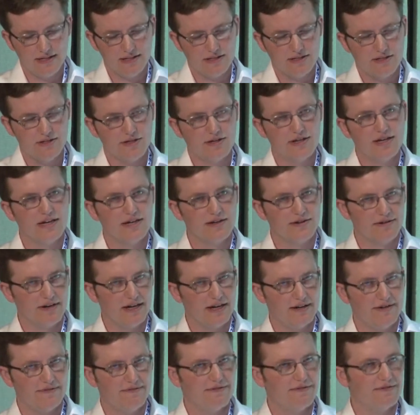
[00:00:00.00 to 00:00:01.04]
looking
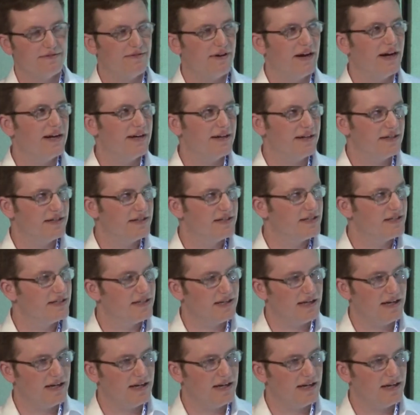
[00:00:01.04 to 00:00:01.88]
around for riders